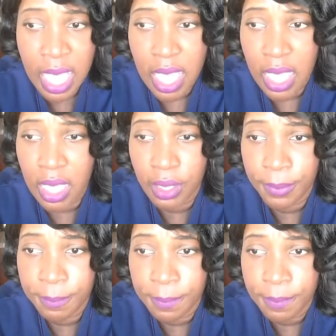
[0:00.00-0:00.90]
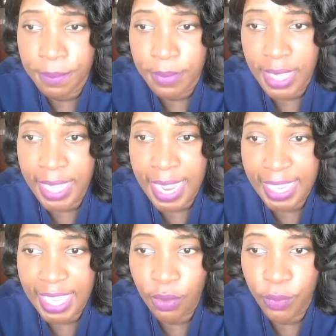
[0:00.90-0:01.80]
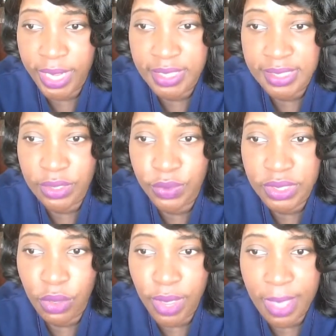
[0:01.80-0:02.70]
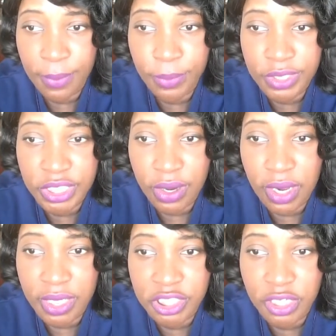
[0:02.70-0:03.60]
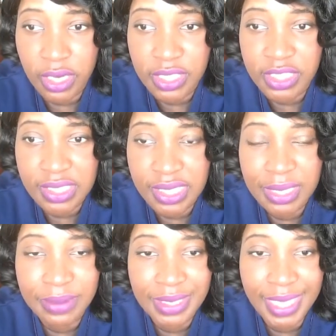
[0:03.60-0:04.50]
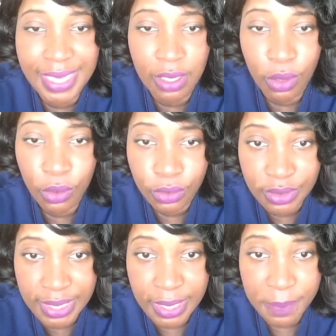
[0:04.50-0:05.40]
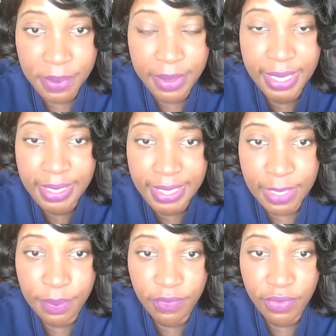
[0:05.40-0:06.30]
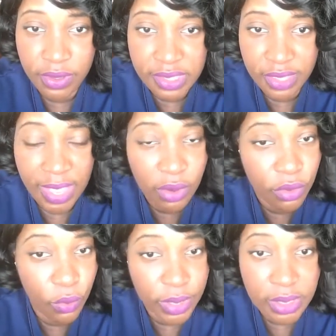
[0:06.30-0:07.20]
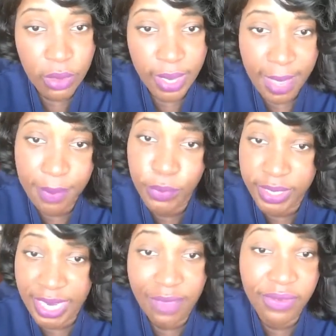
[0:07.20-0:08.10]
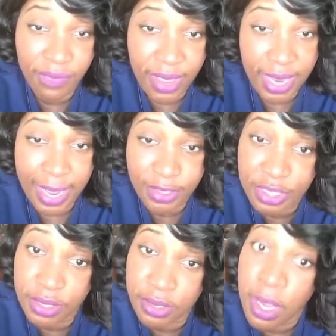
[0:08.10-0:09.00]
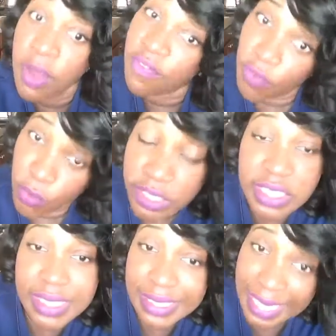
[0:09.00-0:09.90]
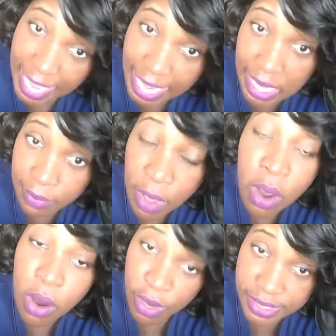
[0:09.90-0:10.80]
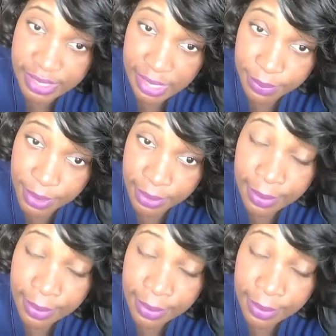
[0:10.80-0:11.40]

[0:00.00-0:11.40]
And I can't wait to see what's going to happen with Charlie. Charlie just keeps digging holes deeper and deeper for herself. I don't know what's going to happen when Davis find out she done forged his name on something.